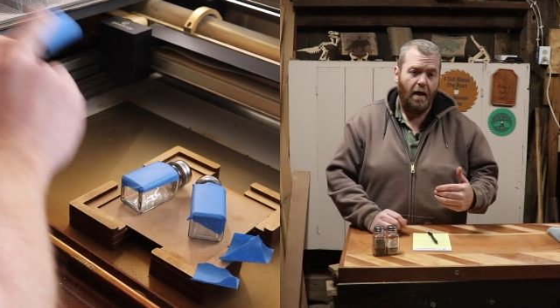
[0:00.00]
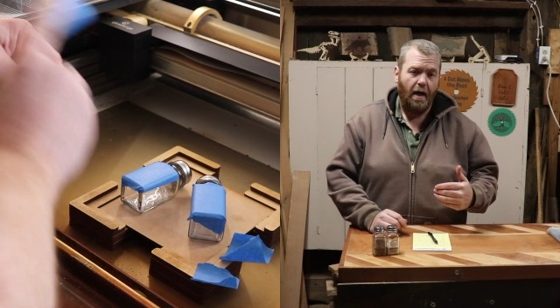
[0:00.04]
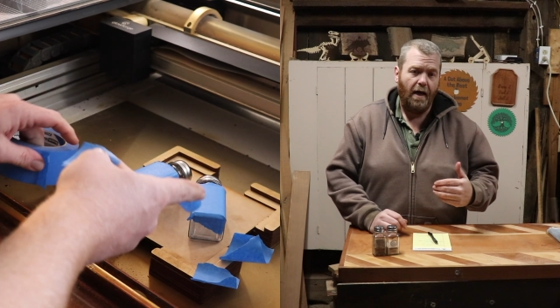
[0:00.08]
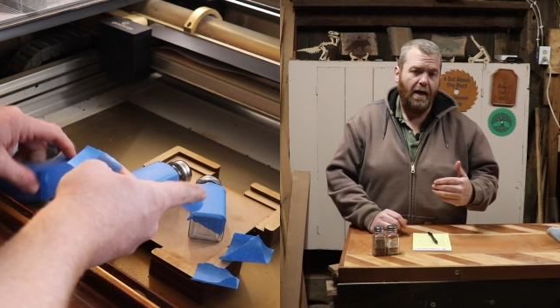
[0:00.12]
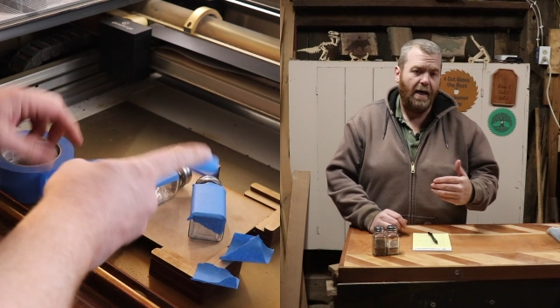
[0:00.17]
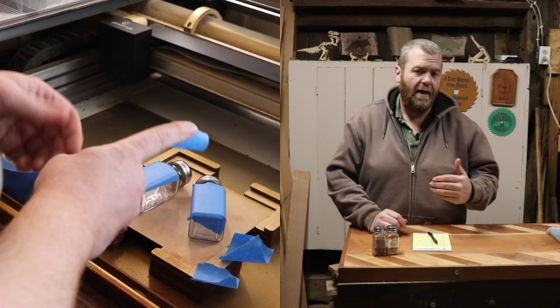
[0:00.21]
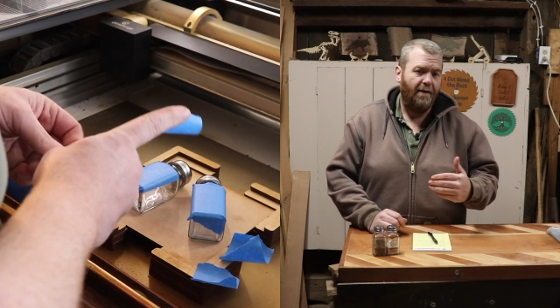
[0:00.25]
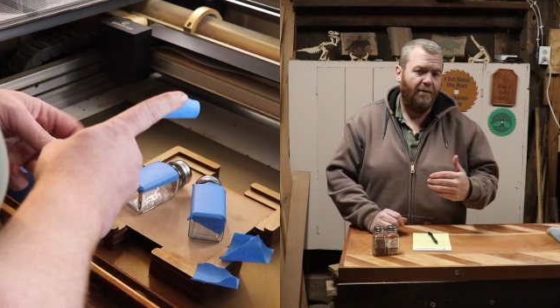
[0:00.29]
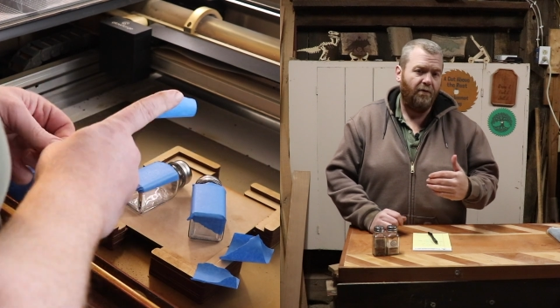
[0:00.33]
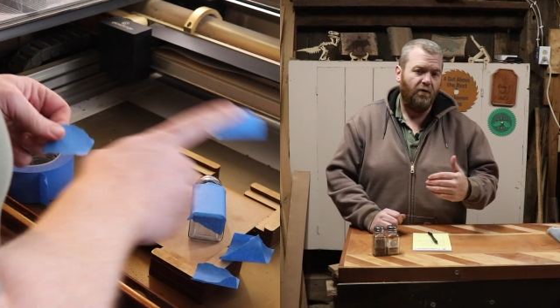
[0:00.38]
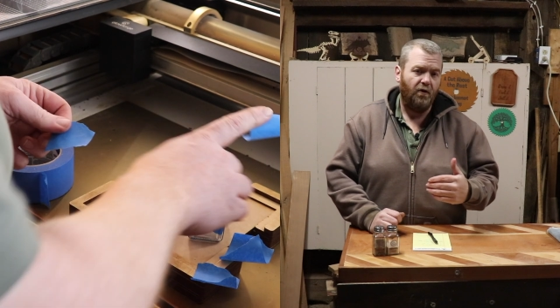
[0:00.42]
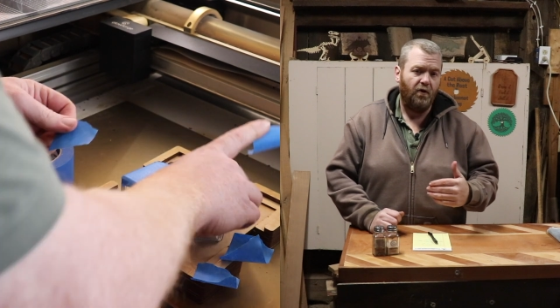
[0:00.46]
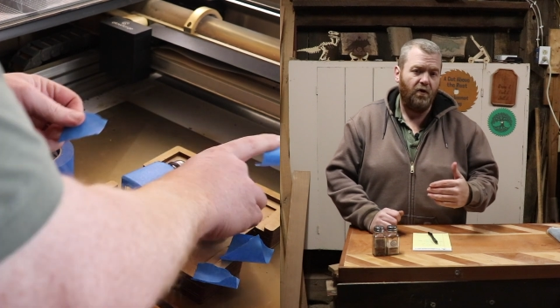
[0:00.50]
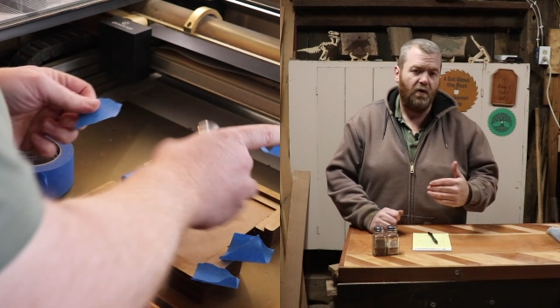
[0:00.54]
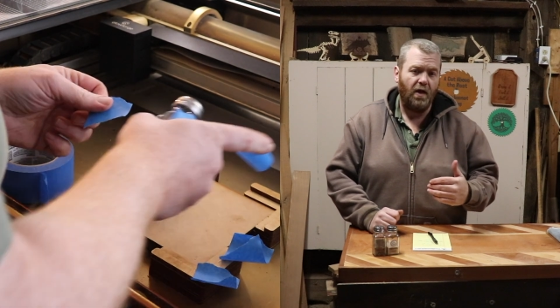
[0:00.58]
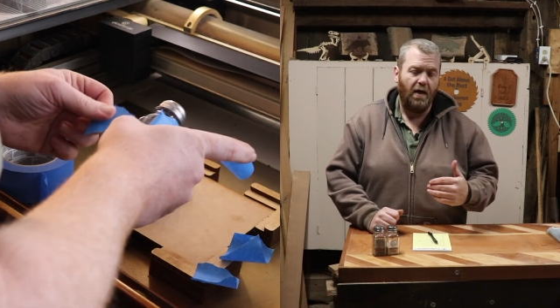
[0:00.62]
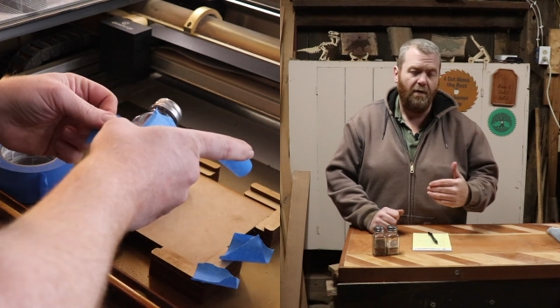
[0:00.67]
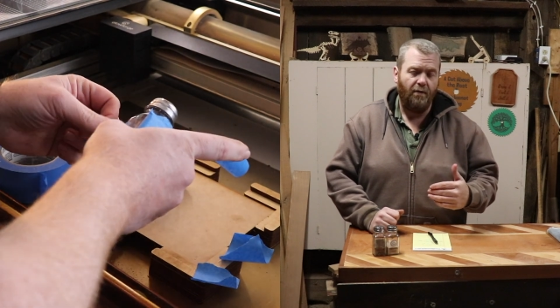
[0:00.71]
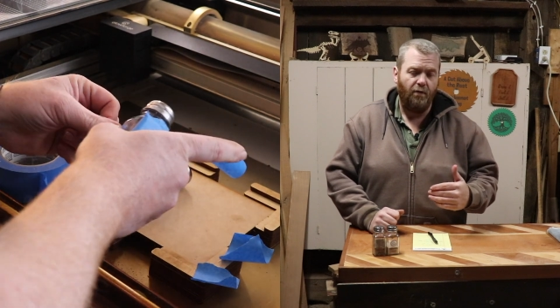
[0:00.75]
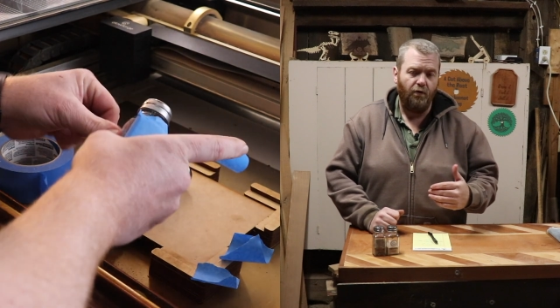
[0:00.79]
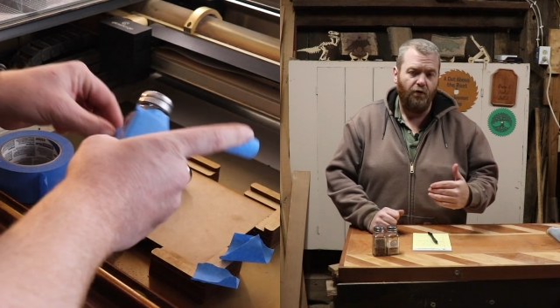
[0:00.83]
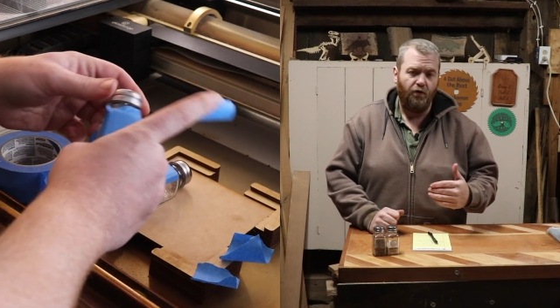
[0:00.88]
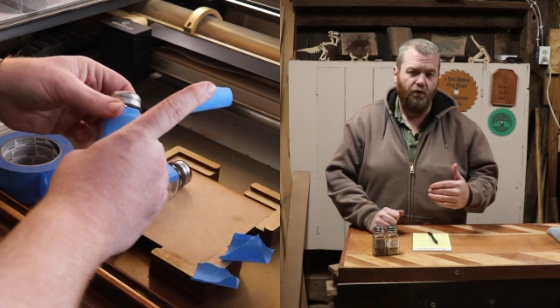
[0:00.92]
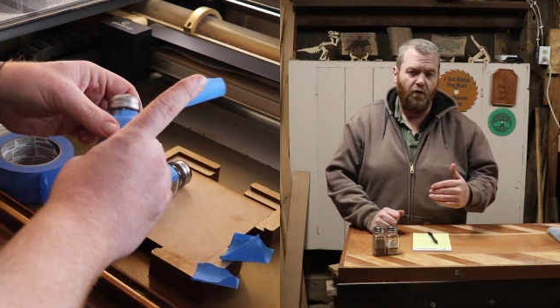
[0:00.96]
And after
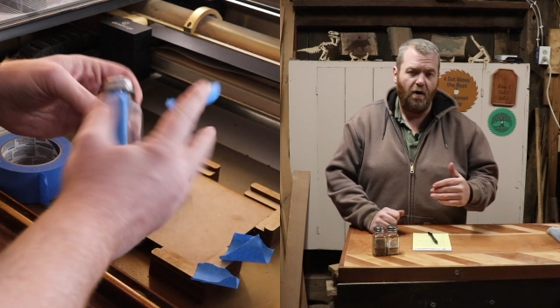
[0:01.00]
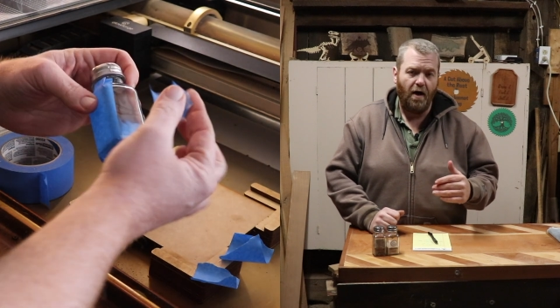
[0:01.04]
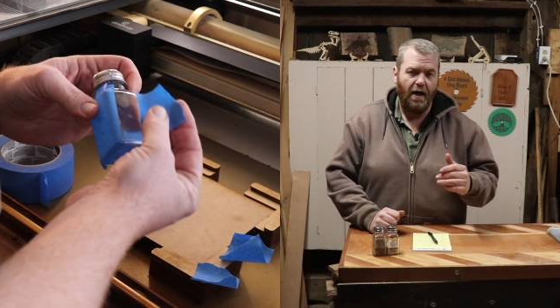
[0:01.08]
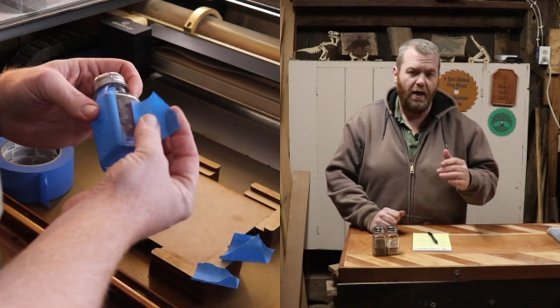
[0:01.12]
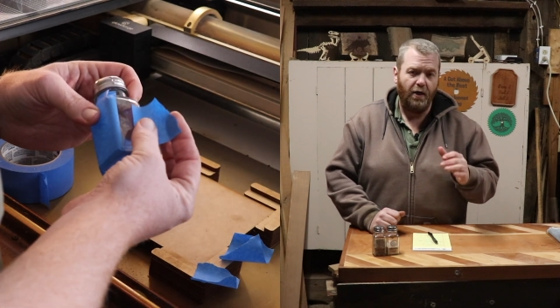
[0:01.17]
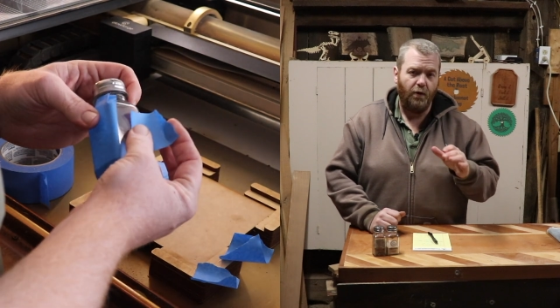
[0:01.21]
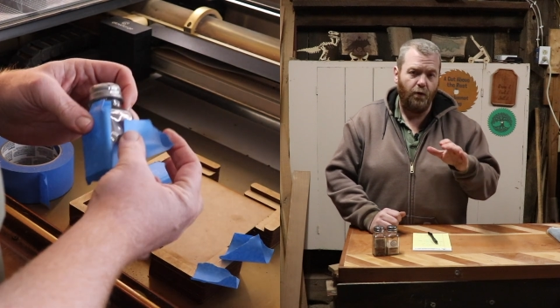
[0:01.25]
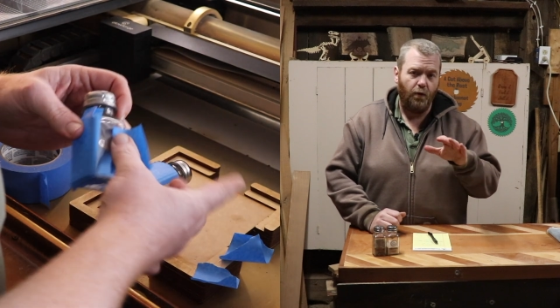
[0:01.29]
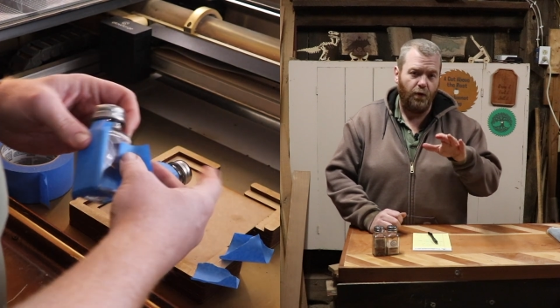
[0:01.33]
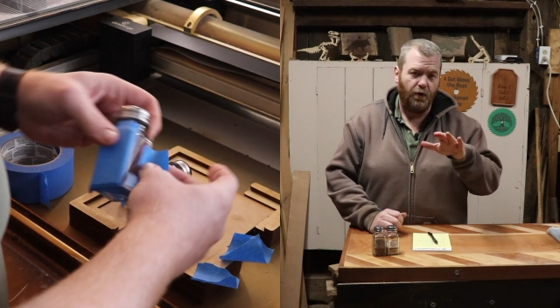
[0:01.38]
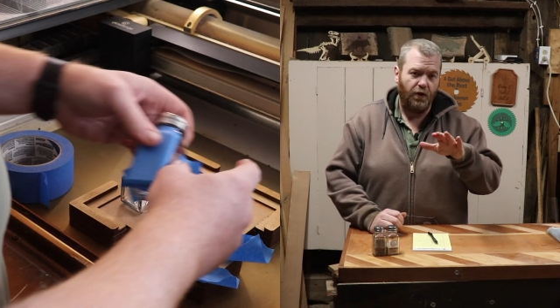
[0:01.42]
several tries,